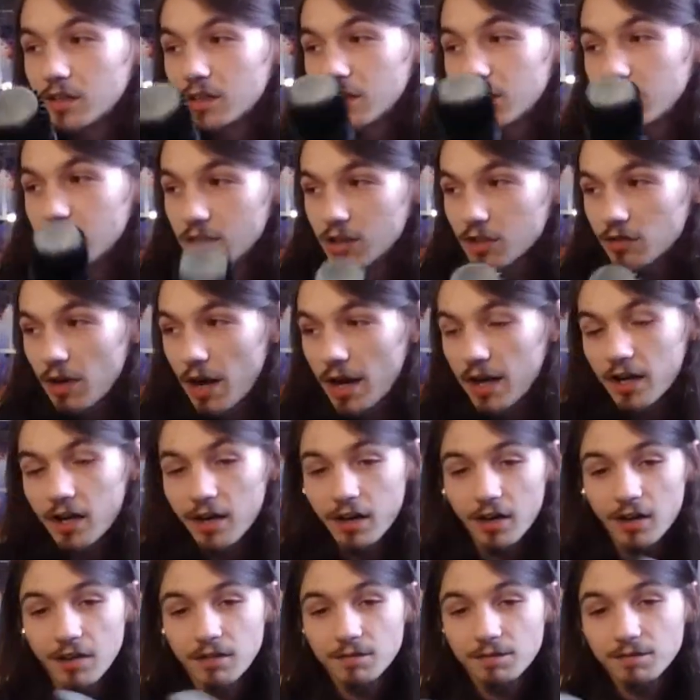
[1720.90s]
this right
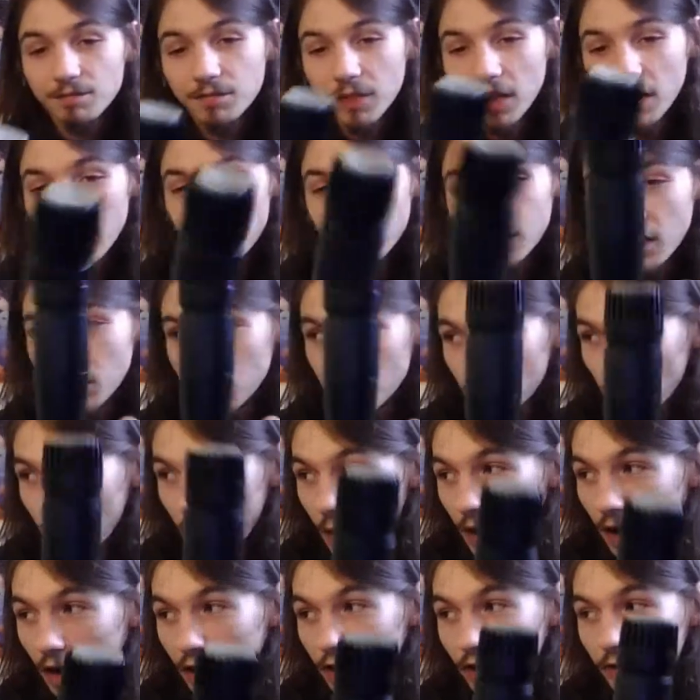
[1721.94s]
here, it's a
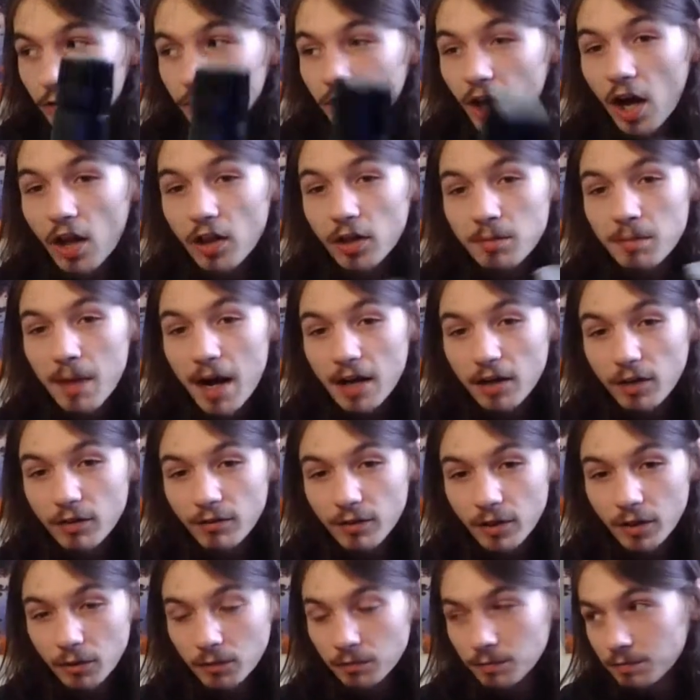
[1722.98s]
$12
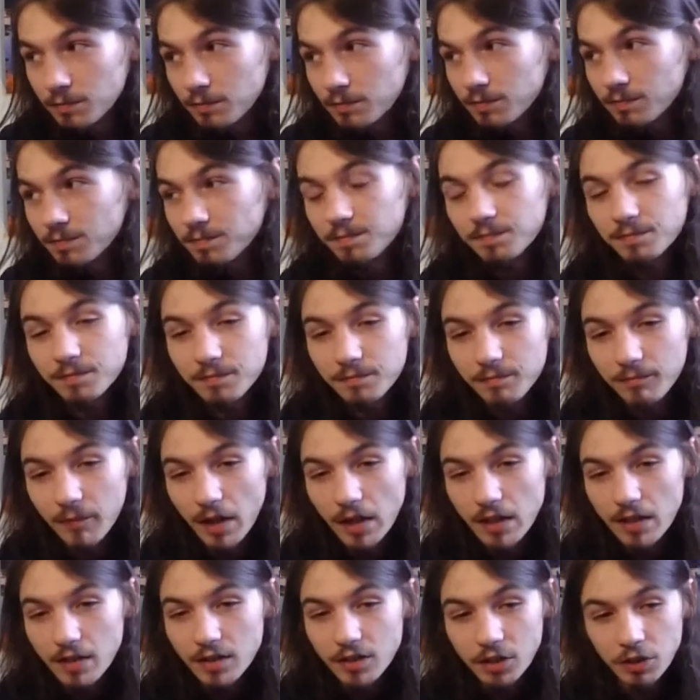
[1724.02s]
microphone.
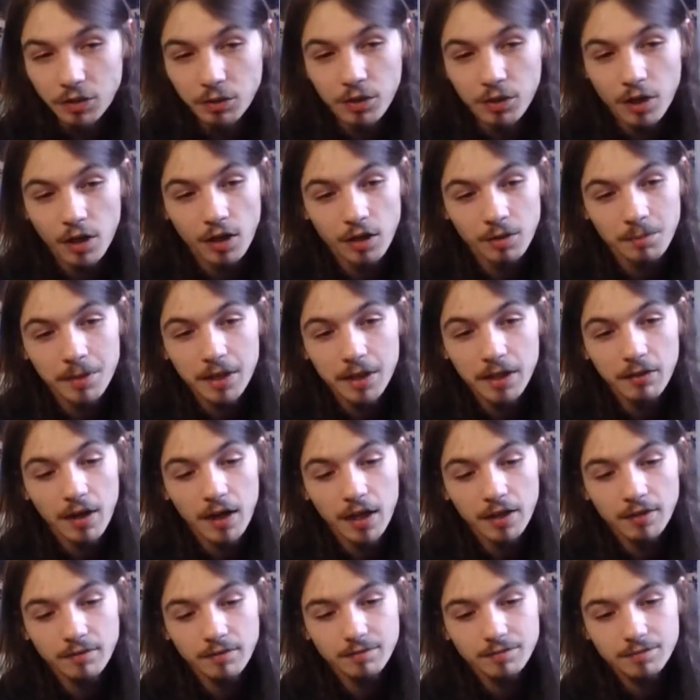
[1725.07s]
You heard me
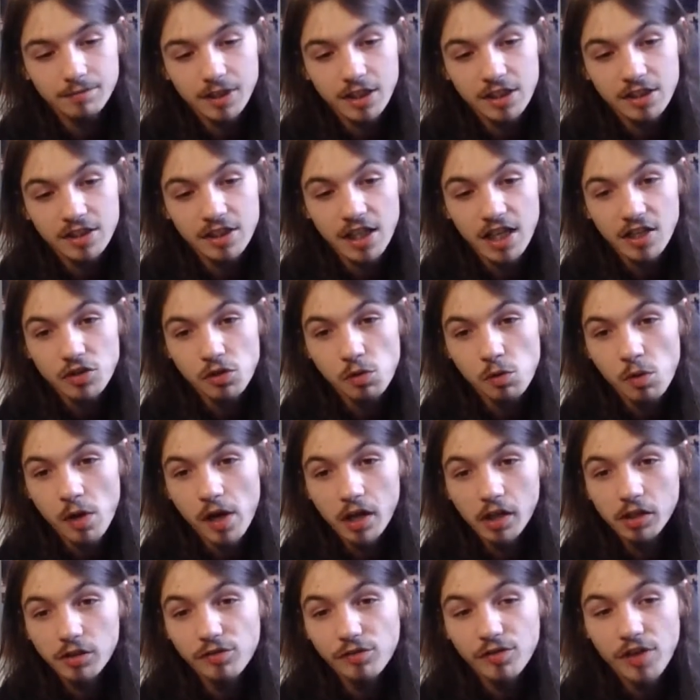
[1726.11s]
right. It's a
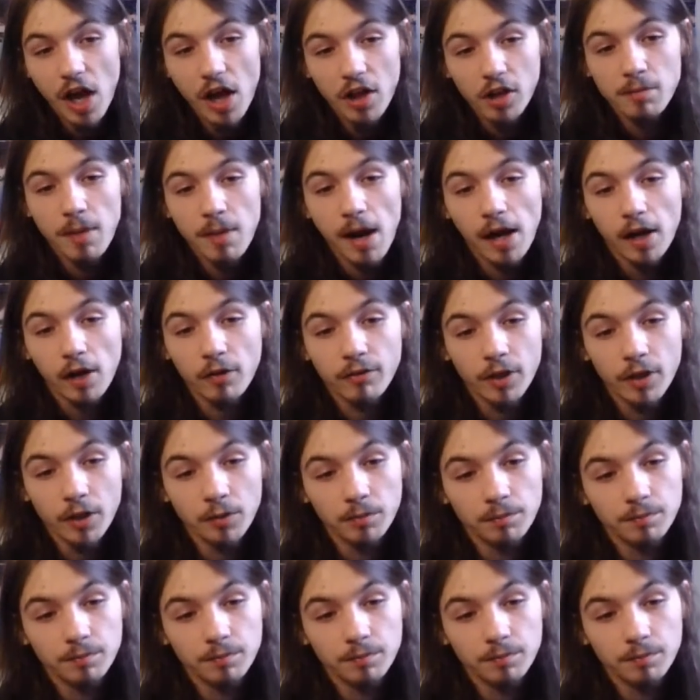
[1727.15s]
$12 microphone.